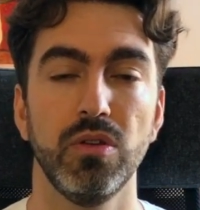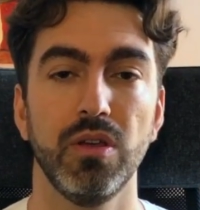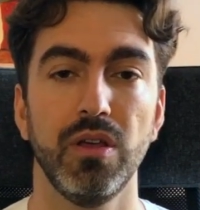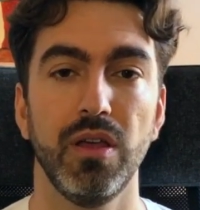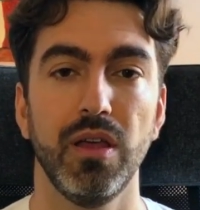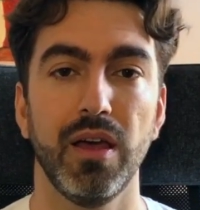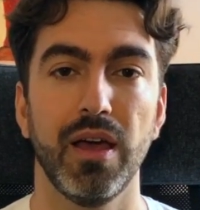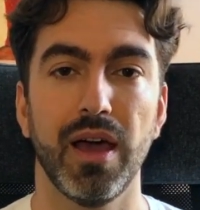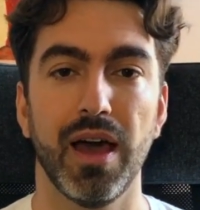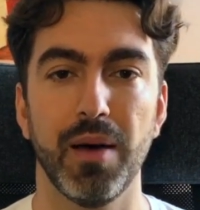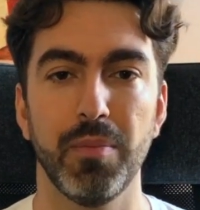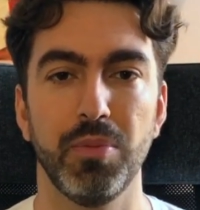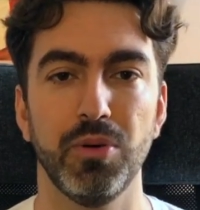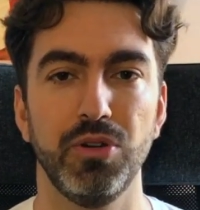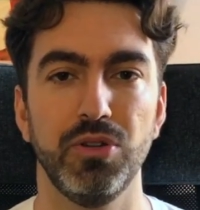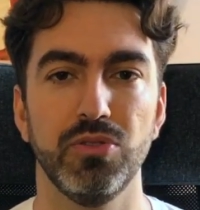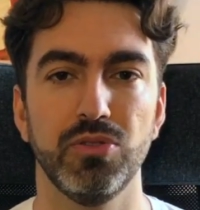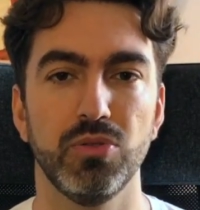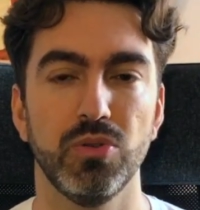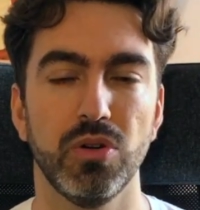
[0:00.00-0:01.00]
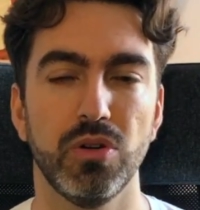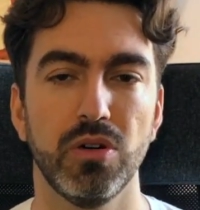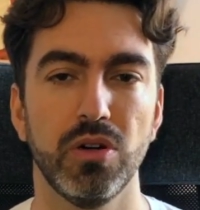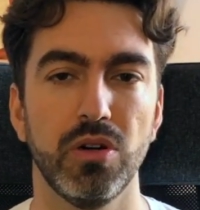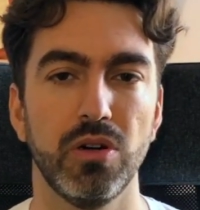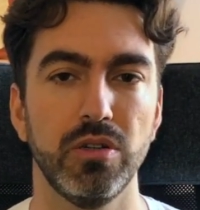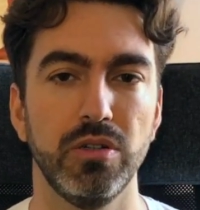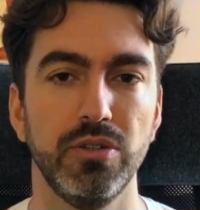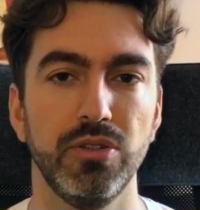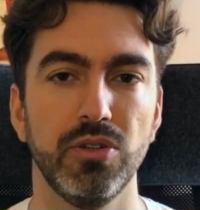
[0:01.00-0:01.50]
happen and to
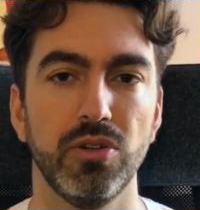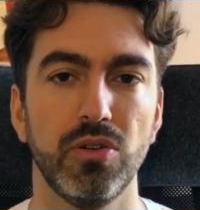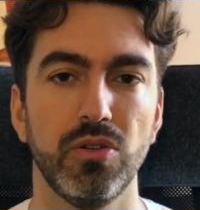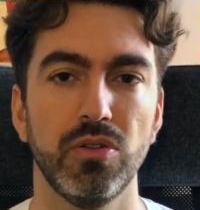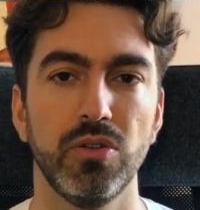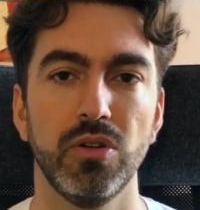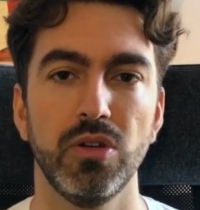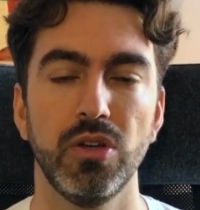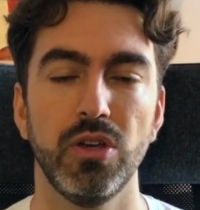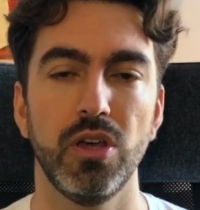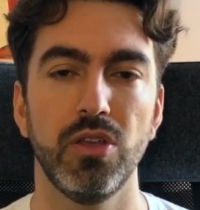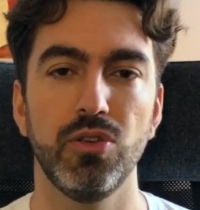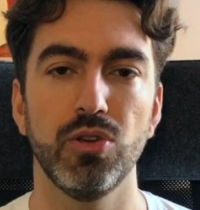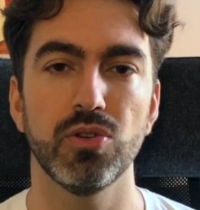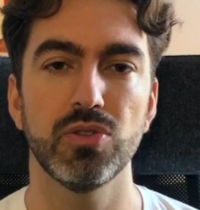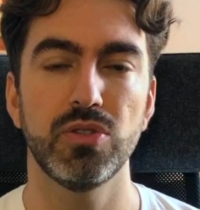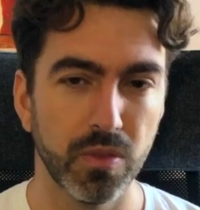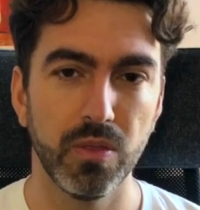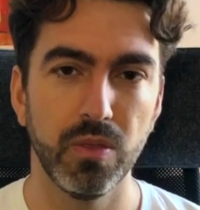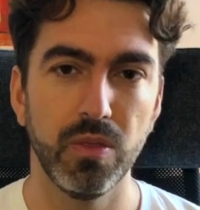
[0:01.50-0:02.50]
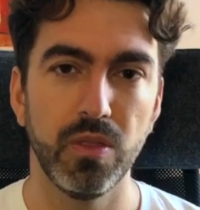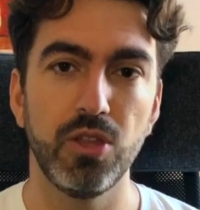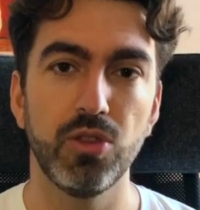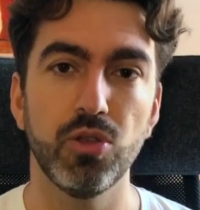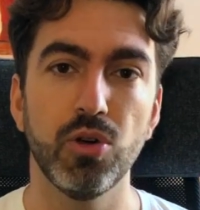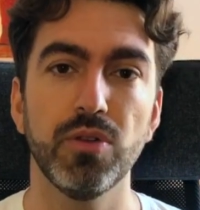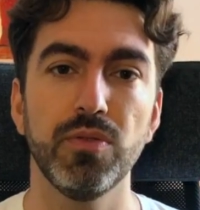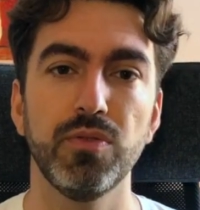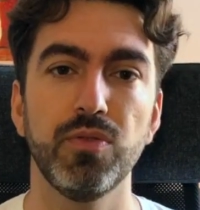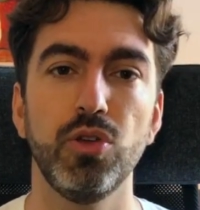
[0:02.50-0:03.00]
occur in yourself. In
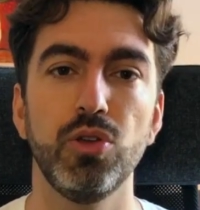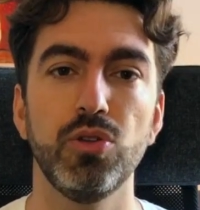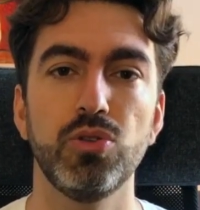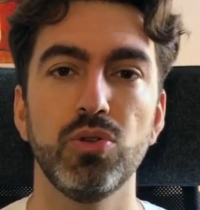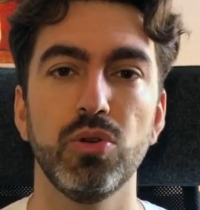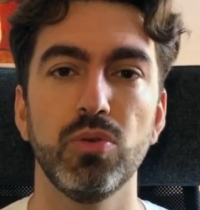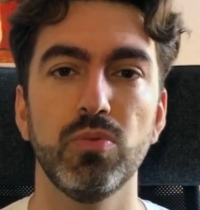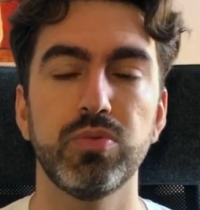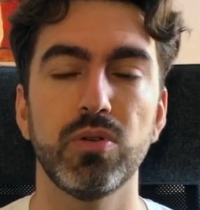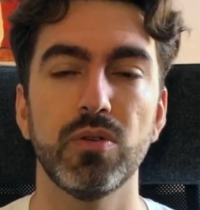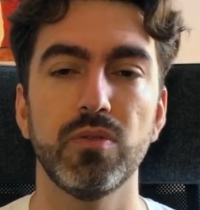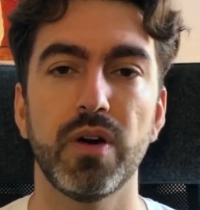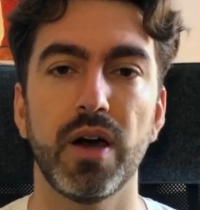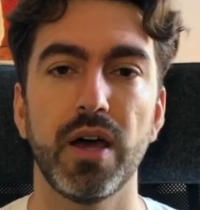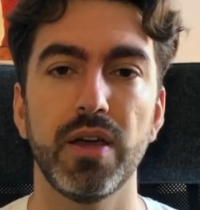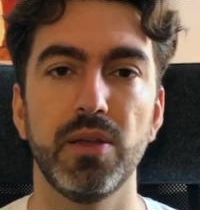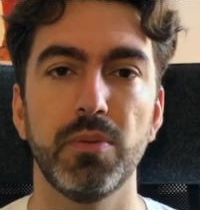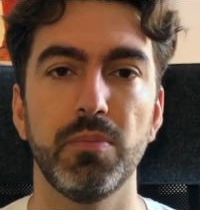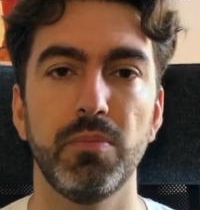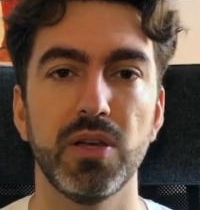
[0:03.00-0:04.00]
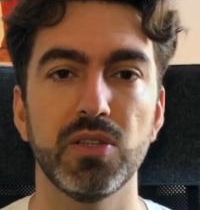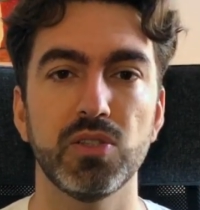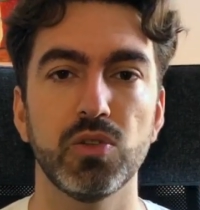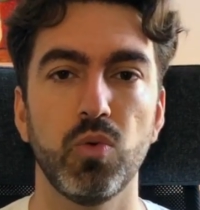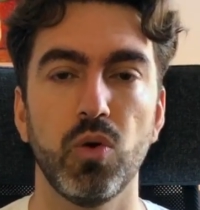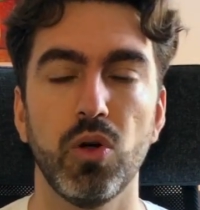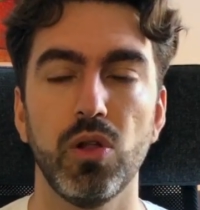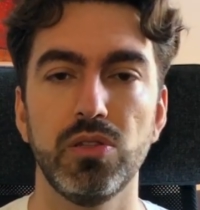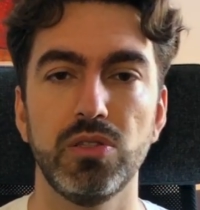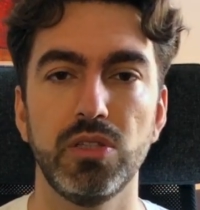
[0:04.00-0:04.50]
order for you to provide the best
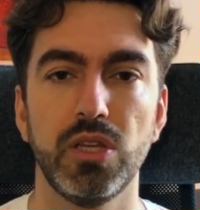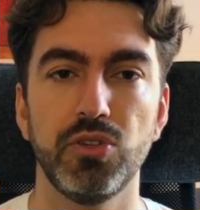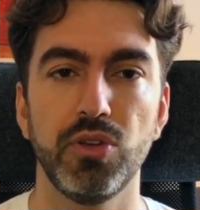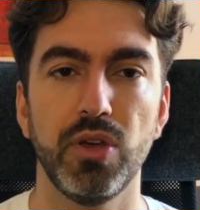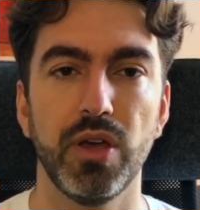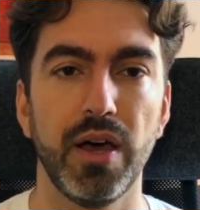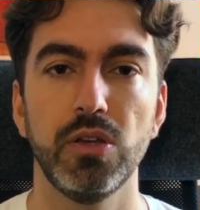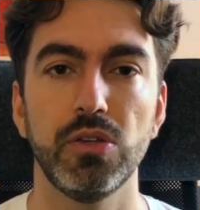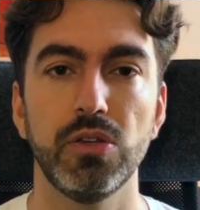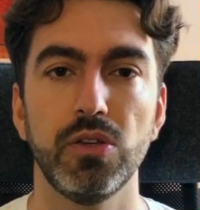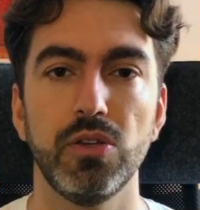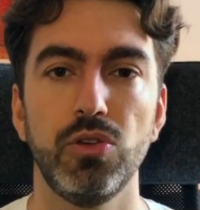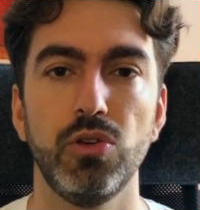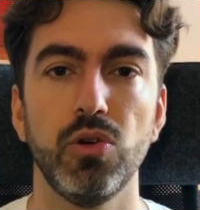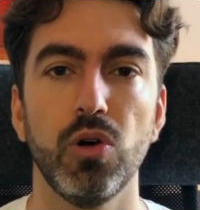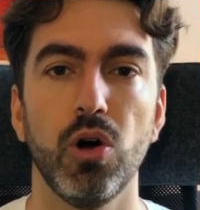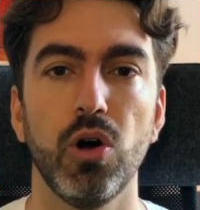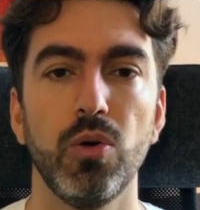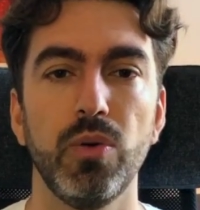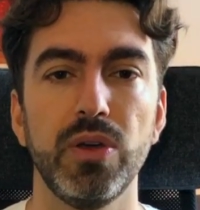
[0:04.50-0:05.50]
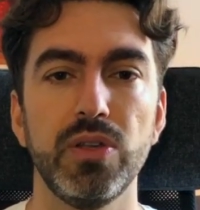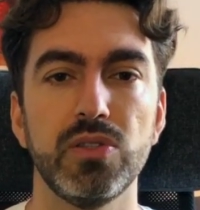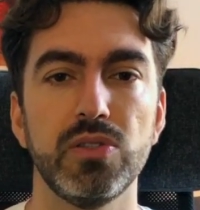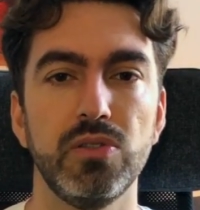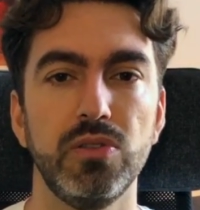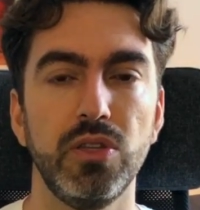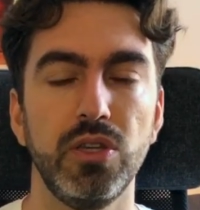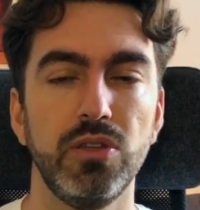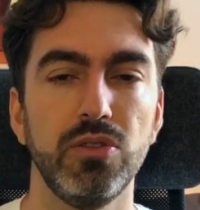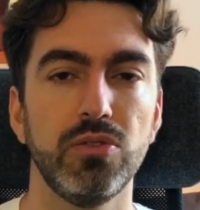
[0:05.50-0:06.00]
quality that you have, you always
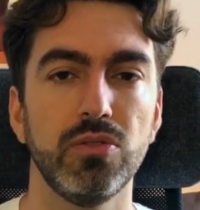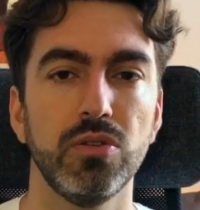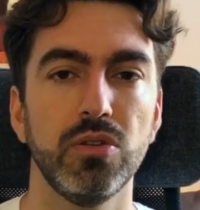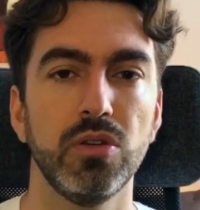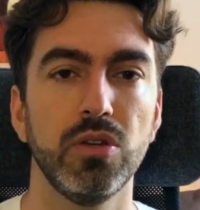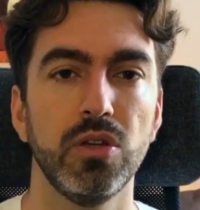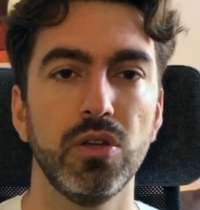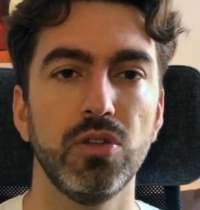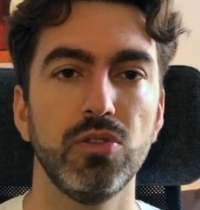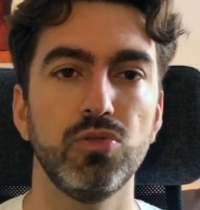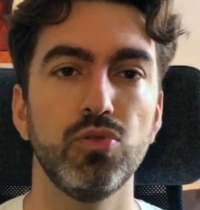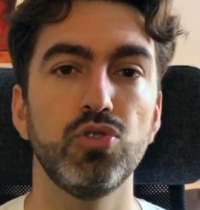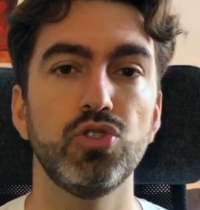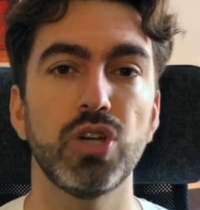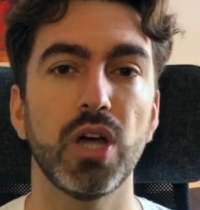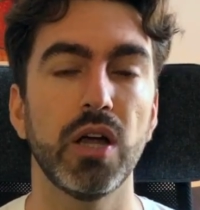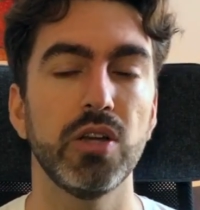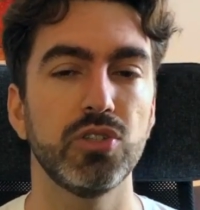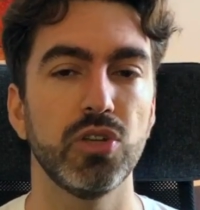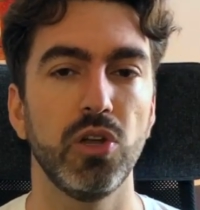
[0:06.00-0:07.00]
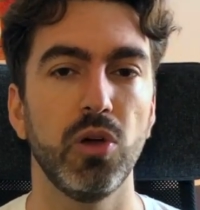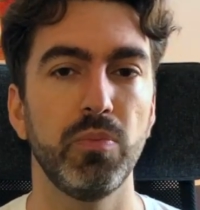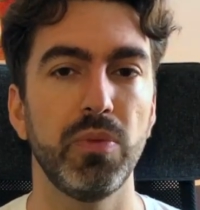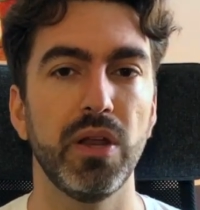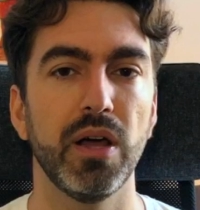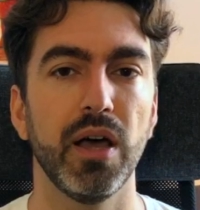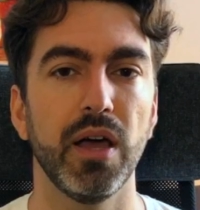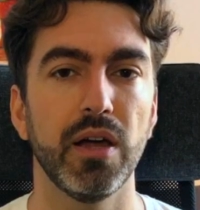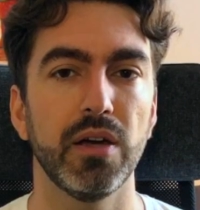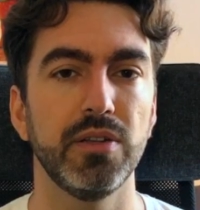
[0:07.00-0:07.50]
need to charge a little bit
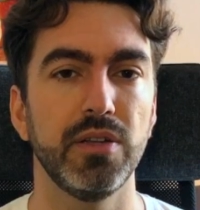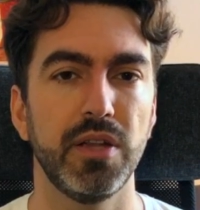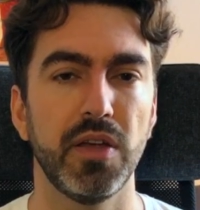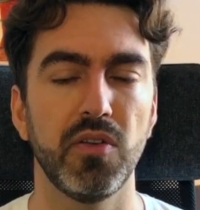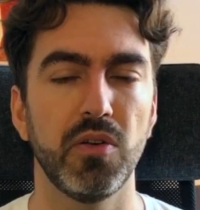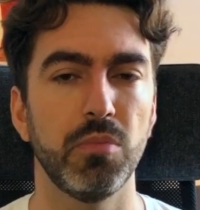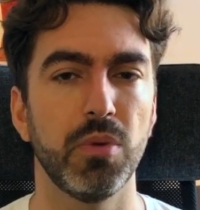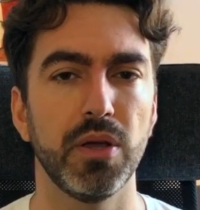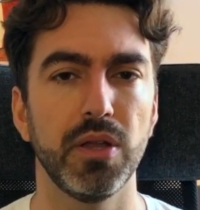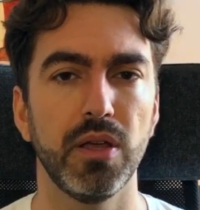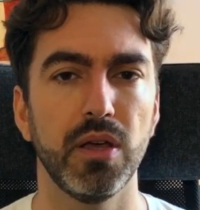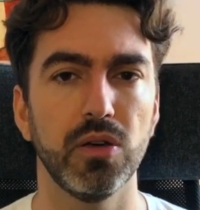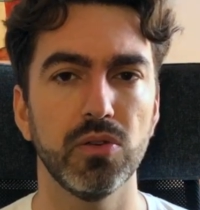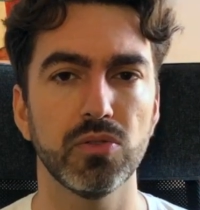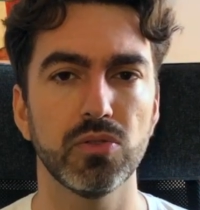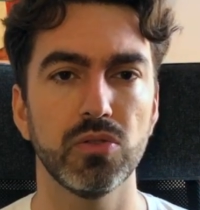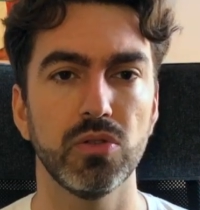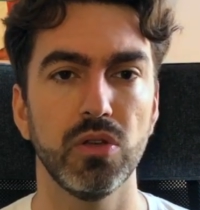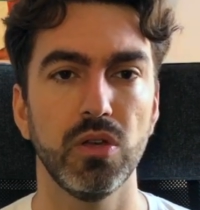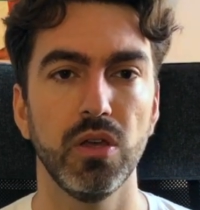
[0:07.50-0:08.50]
higher than everybody else.